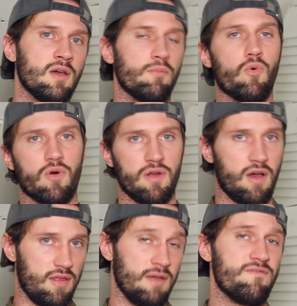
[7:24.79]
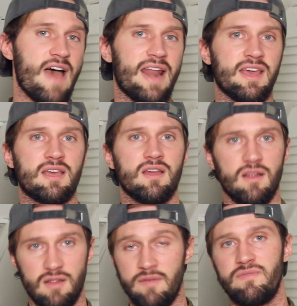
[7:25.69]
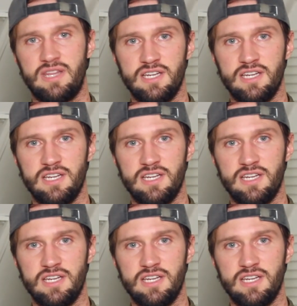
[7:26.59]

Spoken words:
more lymphatic lymph